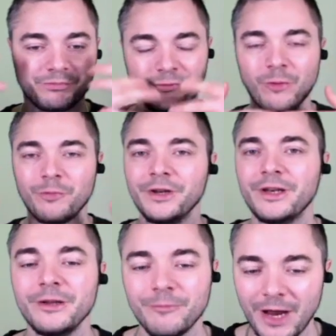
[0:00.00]

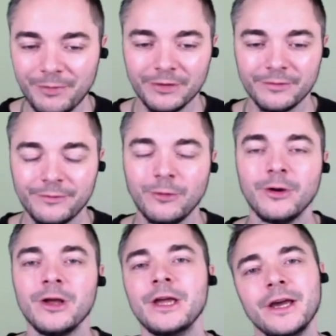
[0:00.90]
completely wiping the
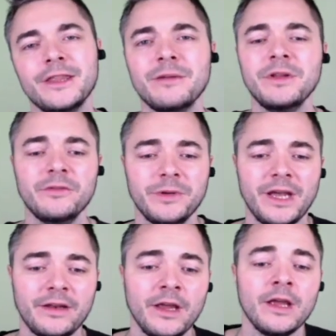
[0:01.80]
floor, and that means we
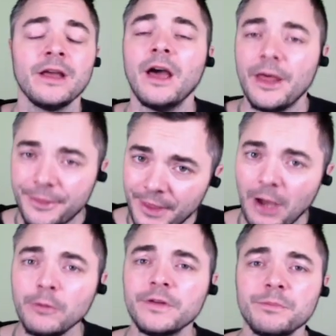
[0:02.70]
get
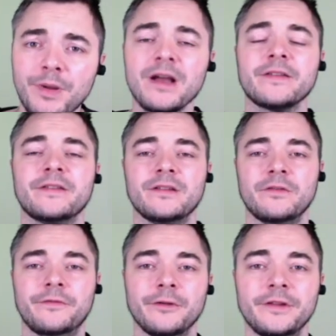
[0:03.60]
$1,000
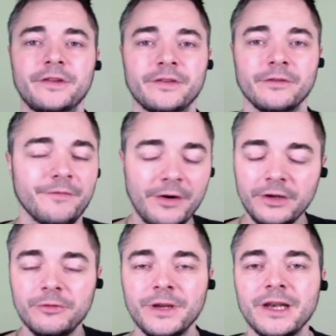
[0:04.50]
for this
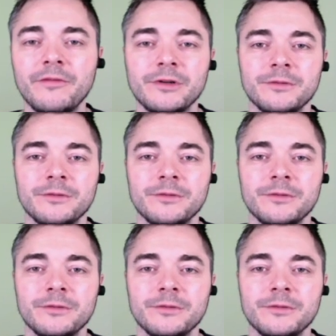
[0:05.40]
very quick level.